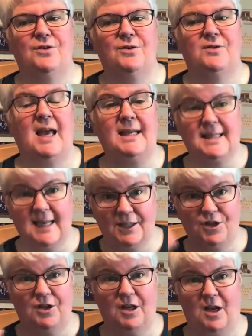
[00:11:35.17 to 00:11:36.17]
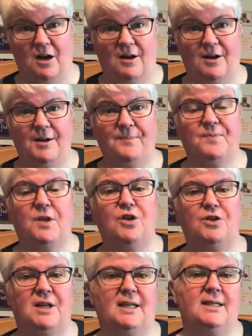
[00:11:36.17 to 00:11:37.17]
They send you the yarn,
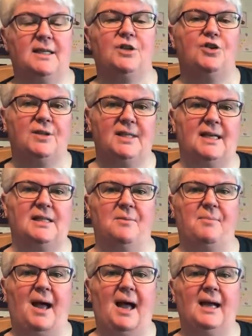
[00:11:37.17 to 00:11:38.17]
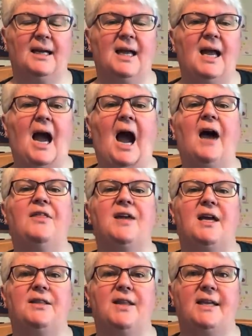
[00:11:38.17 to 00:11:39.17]
you knit it, you send it back, and
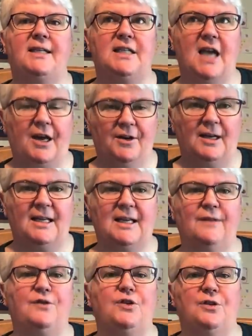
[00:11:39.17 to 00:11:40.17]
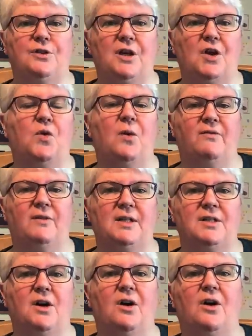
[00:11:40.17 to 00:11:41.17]
then they generally give you the
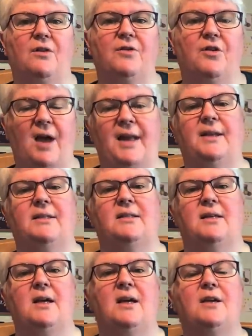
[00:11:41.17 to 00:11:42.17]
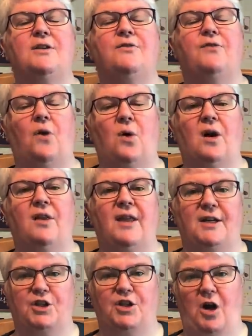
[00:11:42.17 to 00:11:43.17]
equivalent of credit for
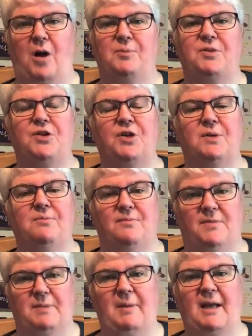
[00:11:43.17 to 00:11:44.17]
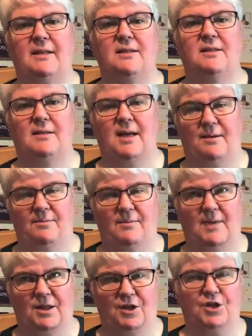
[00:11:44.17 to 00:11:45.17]
their shop, so you can spend
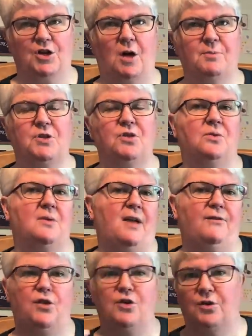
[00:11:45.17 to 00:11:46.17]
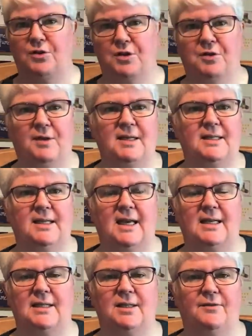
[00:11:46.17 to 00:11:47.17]
in their shop. So if you use 3
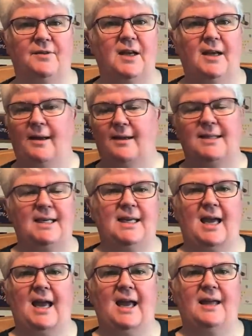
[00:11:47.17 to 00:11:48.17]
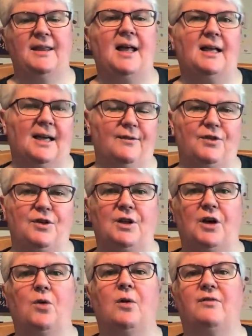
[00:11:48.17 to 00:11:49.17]
skeins of DK, they'll give you the
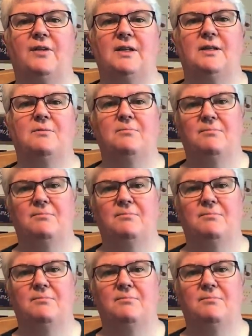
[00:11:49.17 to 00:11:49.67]
equivalent